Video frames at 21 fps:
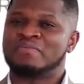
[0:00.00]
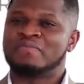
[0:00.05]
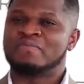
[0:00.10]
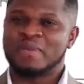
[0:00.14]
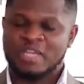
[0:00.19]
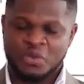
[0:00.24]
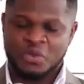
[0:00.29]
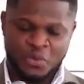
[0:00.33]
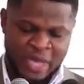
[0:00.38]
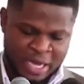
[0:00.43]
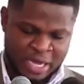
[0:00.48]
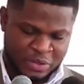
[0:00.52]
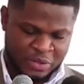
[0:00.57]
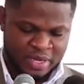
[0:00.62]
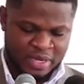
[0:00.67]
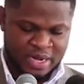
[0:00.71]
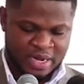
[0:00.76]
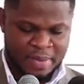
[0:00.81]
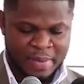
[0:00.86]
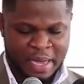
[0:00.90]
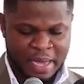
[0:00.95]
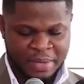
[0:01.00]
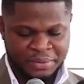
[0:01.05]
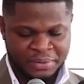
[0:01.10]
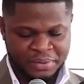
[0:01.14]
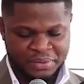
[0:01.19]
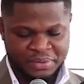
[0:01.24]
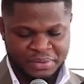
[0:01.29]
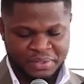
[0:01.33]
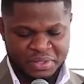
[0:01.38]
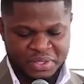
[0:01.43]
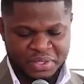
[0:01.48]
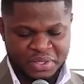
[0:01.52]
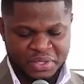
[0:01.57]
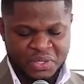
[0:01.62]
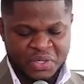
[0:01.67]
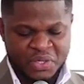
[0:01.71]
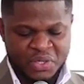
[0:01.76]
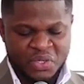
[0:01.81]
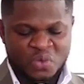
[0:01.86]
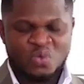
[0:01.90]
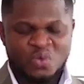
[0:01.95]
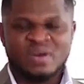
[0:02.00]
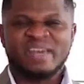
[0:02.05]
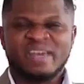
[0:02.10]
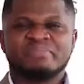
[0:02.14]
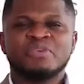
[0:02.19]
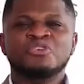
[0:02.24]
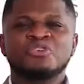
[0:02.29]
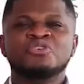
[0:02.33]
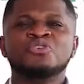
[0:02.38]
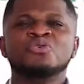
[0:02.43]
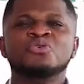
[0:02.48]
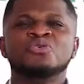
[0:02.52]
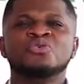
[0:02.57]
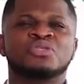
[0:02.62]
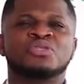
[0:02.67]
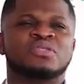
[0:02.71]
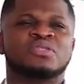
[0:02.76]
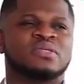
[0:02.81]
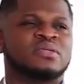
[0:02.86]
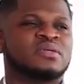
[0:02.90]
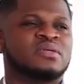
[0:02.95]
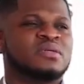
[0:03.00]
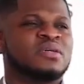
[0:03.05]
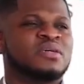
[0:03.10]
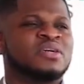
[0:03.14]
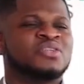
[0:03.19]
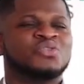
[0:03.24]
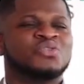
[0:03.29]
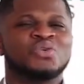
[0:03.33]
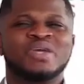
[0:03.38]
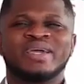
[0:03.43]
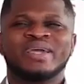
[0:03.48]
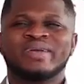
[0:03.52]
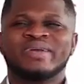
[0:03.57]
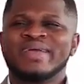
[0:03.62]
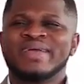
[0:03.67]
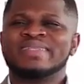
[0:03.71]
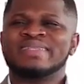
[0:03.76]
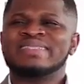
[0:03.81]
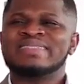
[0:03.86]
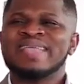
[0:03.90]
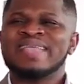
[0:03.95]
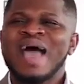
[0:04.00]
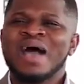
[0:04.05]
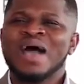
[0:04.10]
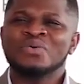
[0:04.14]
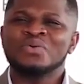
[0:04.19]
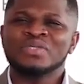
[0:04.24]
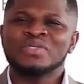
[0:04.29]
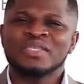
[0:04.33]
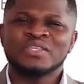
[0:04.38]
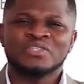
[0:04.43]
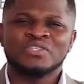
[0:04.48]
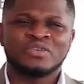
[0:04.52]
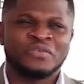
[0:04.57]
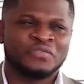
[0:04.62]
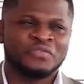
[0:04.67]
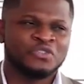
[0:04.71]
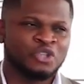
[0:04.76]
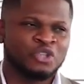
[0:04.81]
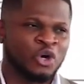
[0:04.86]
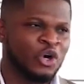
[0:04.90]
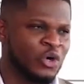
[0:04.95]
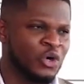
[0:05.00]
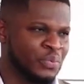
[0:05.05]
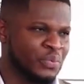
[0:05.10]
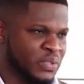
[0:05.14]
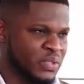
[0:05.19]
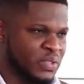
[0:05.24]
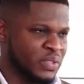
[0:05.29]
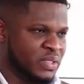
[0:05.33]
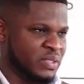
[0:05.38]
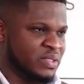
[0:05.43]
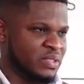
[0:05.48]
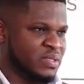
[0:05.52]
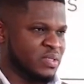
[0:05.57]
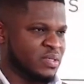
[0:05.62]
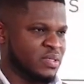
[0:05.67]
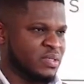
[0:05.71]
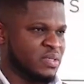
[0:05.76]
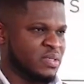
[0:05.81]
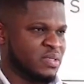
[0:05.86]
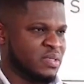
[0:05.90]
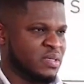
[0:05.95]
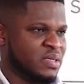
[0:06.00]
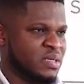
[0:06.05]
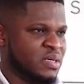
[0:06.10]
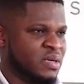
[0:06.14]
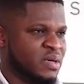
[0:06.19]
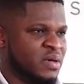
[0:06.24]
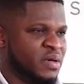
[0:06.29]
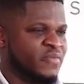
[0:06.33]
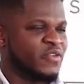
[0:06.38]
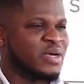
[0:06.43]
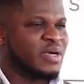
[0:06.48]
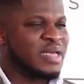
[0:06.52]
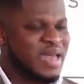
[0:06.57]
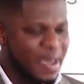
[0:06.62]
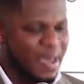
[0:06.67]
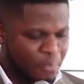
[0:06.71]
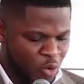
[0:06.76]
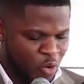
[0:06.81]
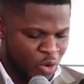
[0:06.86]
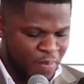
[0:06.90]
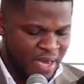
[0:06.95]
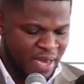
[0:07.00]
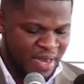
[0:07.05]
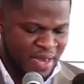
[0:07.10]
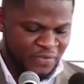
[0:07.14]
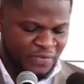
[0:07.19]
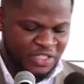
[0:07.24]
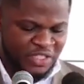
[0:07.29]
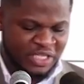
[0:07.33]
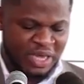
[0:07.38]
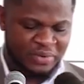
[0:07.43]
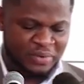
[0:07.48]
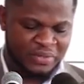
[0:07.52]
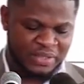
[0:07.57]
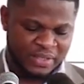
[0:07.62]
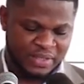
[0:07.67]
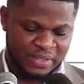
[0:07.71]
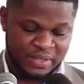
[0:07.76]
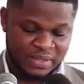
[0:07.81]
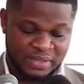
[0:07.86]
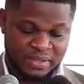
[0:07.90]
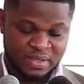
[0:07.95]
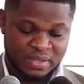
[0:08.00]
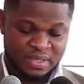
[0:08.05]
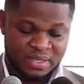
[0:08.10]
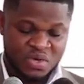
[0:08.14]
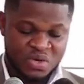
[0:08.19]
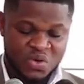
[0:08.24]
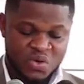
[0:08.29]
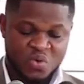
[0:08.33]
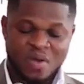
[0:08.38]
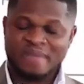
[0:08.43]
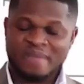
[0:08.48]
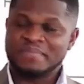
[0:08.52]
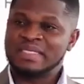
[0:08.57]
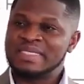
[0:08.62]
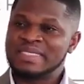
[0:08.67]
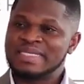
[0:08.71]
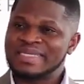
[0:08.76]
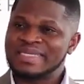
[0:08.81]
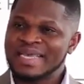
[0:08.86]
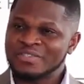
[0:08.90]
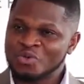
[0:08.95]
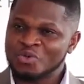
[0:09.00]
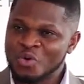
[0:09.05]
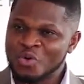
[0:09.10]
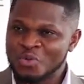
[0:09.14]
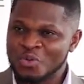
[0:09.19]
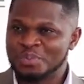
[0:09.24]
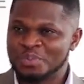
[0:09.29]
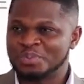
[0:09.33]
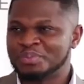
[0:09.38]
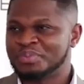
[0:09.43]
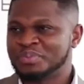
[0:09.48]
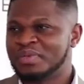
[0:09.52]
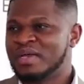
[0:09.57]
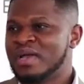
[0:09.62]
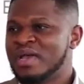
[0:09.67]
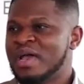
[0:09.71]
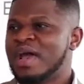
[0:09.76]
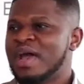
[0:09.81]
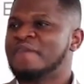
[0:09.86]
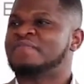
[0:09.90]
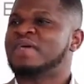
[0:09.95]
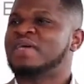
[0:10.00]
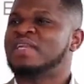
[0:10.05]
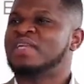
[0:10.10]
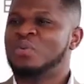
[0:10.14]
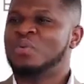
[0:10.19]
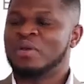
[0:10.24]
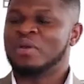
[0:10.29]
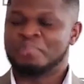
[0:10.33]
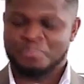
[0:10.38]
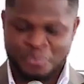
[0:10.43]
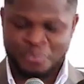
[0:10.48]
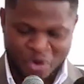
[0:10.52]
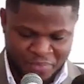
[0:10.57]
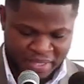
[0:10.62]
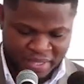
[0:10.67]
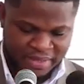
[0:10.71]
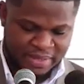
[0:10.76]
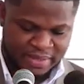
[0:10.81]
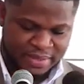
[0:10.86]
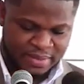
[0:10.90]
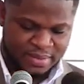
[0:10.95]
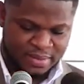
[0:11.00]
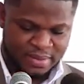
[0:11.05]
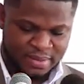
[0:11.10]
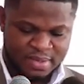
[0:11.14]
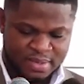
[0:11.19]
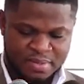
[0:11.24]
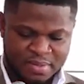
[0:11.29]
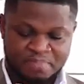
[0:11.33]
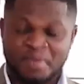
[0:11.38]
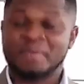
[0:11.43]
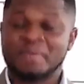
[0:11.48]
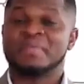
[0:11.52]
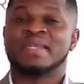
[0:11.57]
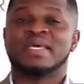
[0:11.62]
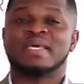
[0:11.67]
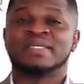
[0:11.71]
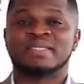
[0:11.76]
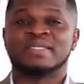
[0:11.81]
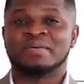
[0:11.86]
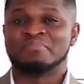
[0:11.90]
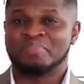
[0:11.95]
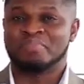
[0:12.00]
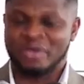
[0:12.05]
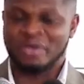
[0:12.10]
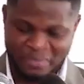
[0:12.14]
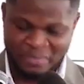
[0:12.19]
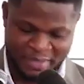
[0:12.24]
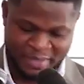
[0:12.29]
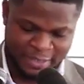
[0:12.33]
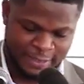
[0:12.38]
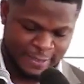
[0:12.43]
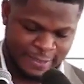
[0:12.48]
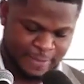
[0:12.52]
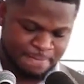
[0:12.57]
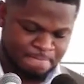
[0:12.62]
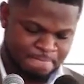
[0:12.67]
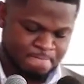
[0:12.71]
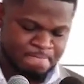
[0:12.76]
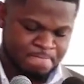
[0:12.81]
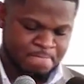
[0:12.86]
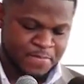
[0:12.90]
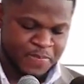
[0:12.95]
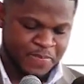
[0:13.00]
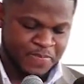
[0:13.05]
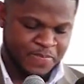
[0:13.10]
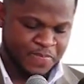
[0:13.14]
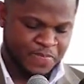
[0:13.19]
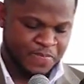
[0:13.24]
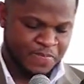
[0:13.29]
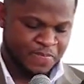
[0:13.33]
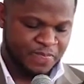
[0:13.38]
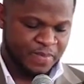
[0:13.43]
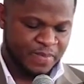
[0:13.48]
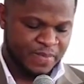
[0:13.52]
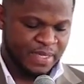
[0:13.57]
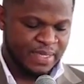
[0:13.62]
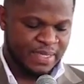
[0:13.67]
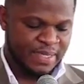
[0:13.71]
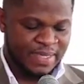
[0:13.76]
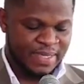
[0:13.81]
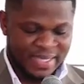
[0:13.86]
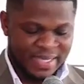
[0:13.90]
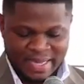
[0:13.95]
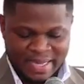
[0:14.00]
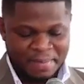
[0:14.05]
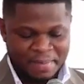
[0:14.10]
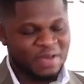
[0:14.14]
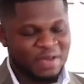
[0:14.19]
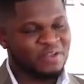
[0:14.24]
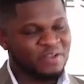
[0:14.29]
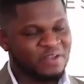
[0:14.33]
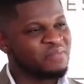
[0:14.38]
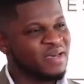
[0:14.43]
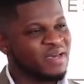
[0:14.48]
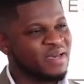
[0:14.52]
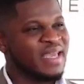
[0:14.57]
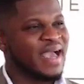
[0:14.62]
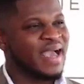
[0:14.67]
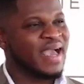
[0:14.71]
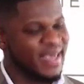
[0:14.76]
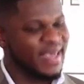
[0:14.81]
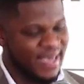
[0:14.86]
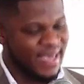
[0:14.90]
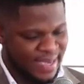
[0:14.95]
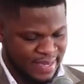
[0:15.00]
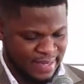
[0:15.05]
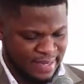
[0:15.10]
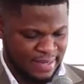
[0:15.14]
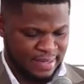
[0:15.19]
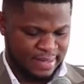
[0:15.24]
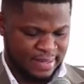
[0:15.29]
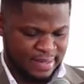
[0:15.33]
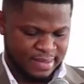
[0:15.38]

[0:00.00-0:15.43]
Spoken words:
of money we are talking about could have been used to create thousands of jobs for NAPCO beneficiaries who have been sent home after they were promised permanent employment. This amount of money, again,